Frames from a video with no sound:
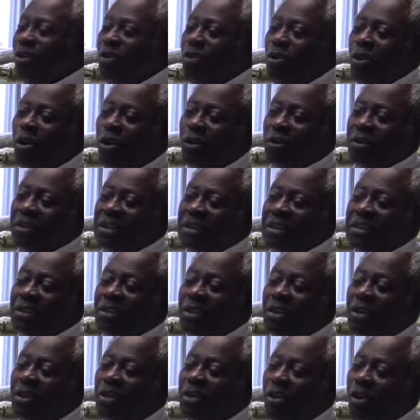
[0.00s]
God is
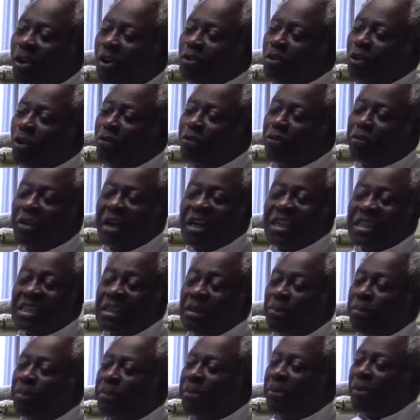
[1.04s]
God of
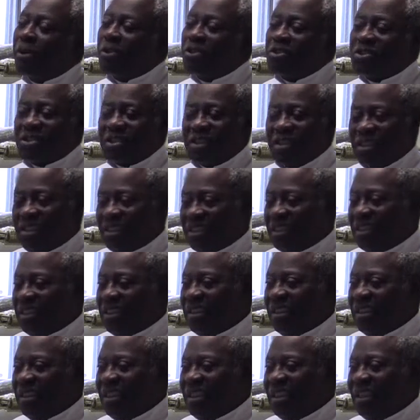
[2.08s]
reciprocity.
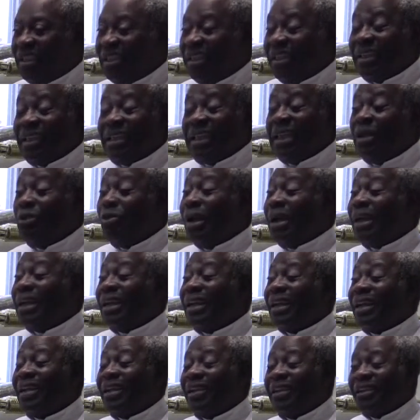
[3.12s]
They were
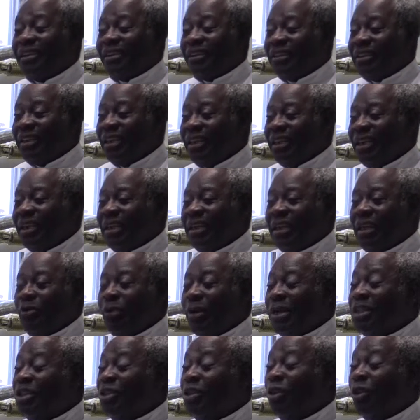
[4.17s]
killed, they
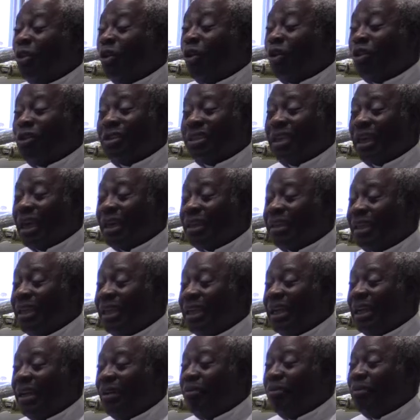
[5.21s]
were slaughtered,
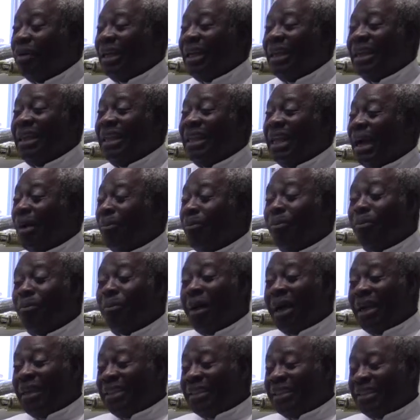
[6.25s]
but they are
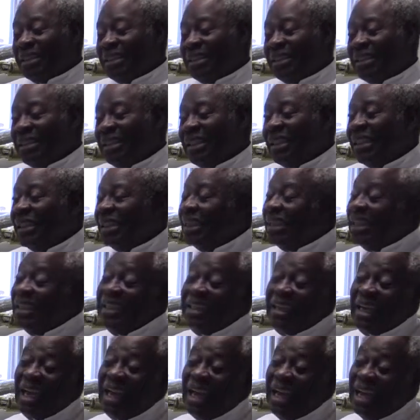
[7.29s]
mighty in
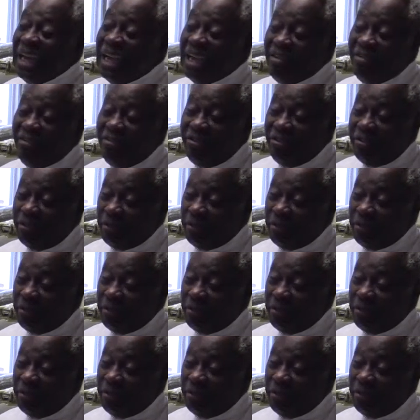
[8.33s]
heaven.